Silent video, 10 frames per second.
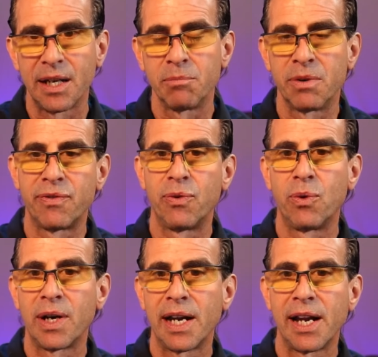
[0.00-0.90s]

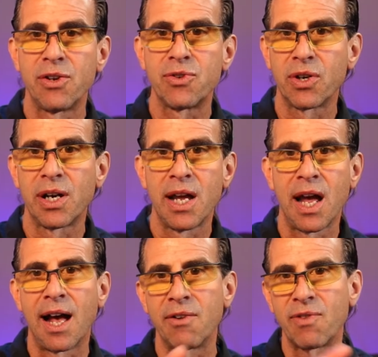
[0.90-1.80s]
before intra
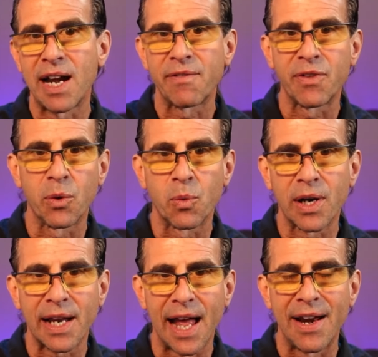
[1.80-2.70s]
and right after the
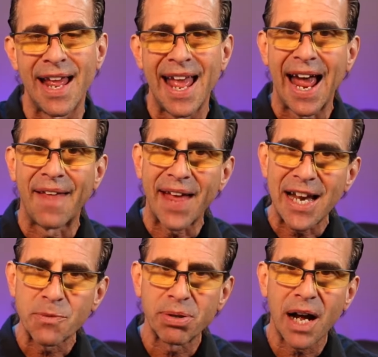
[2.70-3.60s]
workout. And
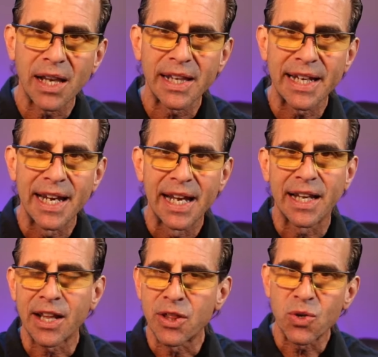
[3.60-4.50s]
that's probably,
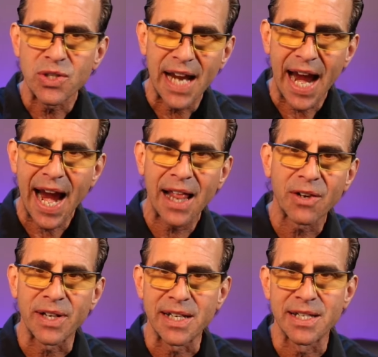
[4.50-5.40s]
like those
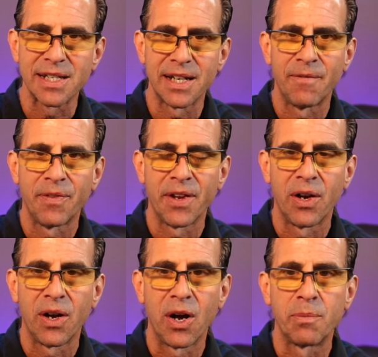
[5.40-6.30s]
calories
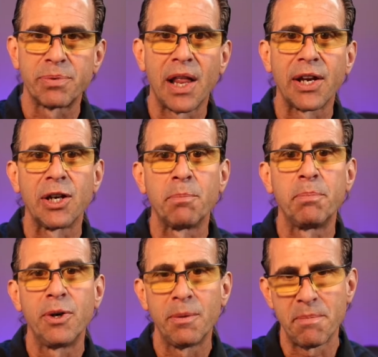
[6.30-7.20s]
are probably going to
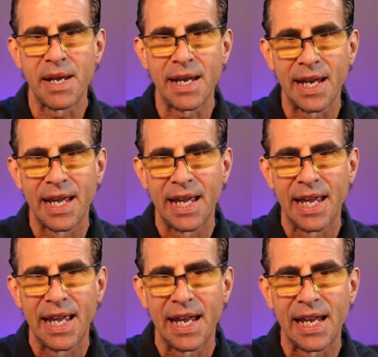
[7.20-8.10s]
put me
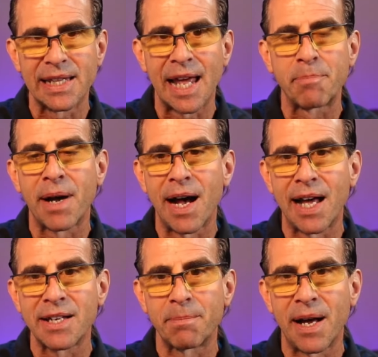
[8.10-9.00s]
in that
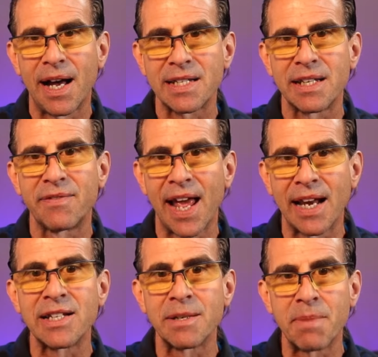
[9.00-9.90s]
positive
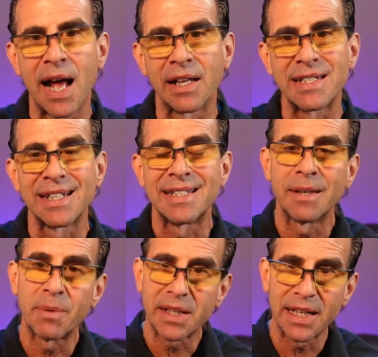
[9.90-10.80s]
energy balance. See,
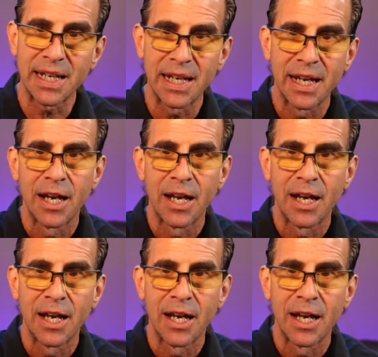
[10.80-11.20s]
typically